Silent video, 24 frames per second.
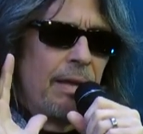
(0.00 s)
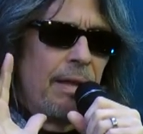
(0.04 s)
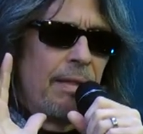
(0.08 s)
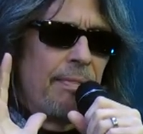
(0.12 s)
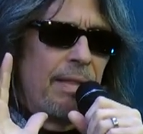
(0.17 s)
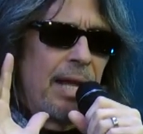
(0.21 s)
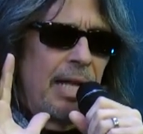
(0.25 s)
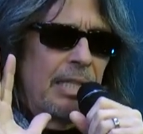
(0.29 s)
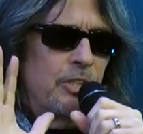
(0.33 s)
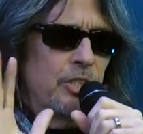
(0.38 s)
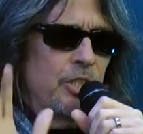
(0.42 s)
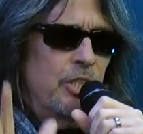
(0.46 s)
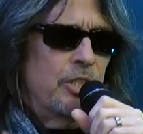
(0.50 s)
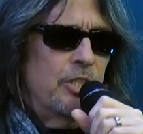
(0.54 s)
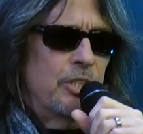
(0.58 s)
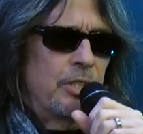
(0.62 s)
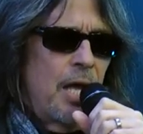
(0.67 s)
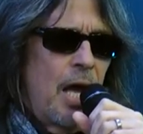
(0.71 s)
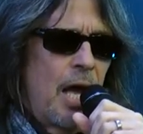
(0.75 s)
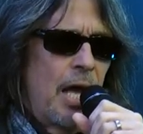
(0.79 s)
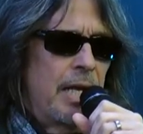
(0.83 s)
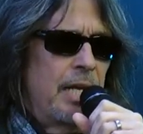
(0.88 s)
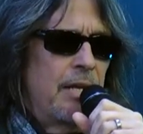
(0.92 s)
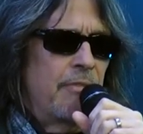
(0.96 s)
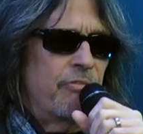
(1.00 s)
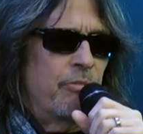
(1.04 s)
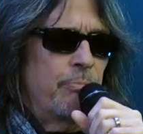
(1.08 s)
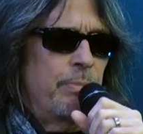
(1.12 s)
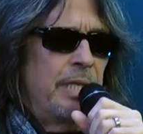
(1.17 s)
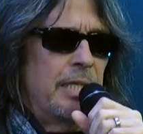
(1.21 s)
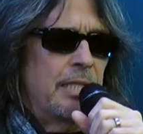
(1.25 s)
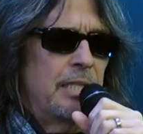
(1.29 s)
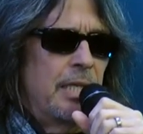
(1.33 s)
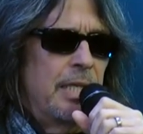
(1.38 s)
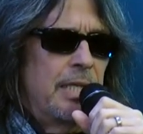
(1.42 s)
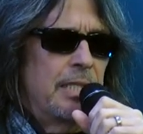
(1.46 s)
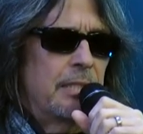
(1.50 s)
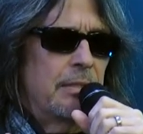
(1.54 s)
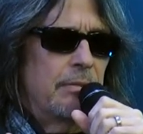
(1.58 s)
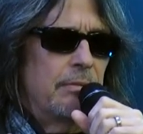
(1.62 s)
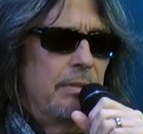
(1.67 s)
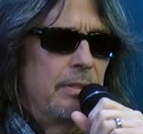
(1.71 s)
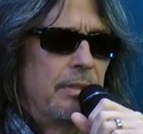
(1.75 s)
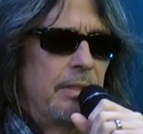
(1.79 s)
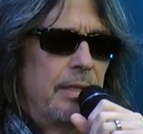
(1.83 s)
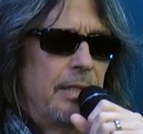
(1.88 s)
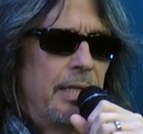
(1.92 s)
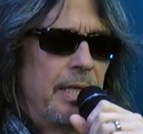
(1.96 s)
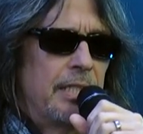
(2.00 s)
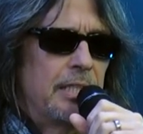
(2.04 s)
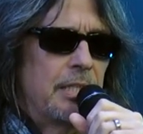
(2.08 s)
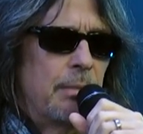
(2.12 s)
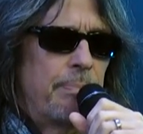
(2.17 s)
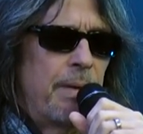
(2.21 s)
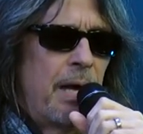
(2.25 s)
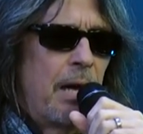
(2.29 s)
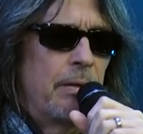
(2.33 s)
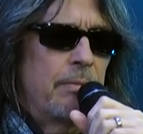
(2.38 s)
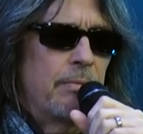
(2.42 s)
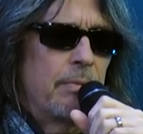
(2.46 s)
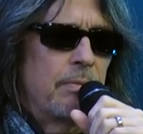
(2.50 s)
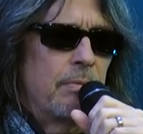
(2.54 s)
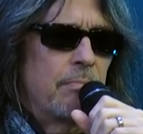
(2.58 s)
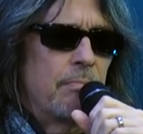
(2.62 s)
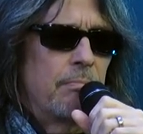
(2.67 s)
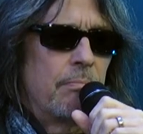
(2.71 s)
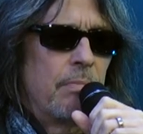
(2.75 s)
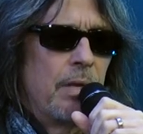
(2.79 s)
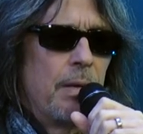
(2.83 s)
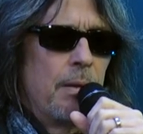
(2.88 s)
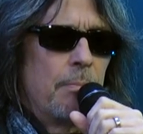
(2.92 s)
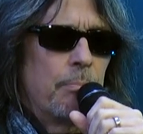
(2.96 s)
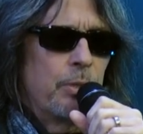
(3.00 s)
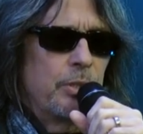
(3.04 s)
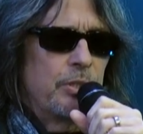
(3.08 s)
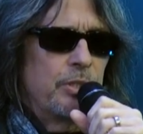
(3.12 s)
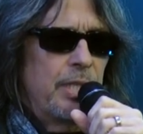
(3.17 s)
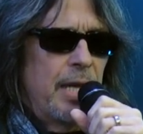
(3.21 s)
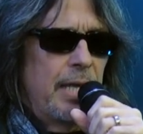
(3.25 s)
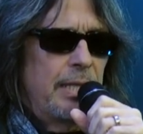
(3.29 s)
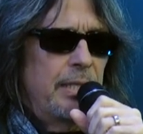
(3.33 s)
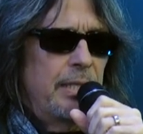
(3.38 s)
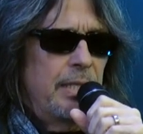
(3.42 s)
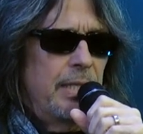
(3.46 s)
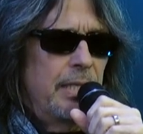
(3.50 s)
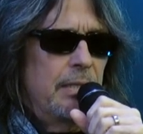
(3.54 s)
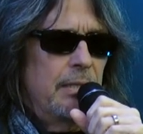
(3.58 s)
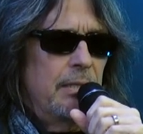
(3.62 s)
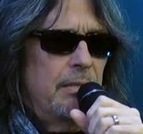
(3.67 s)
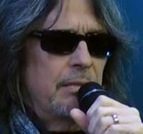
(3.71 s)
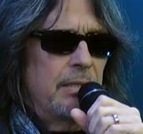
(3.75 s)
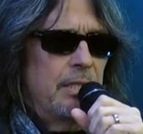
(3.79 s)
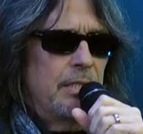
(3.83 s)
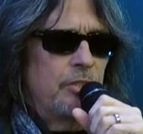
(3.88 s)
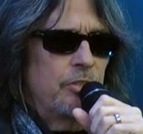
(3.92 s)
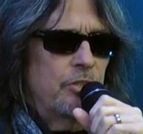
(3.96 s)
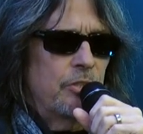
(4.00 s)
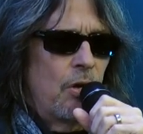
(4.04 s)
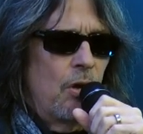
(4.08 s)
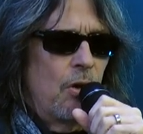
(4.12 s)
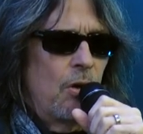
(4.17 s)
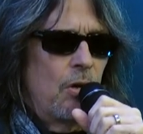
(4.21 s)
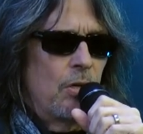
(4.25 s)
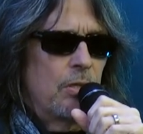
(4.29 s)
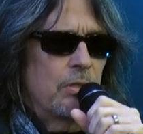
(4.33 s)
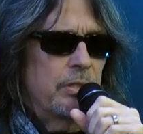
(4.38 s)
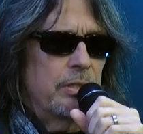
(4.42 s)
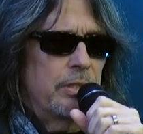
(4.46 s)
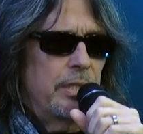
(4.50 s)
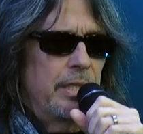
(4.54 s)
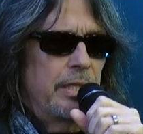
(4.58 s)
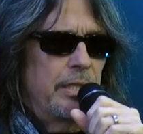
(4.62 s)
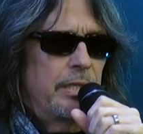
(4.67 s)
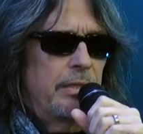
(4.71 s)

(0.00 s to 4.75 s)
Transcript: that's just not it for me. It's it's it's about presenting these songs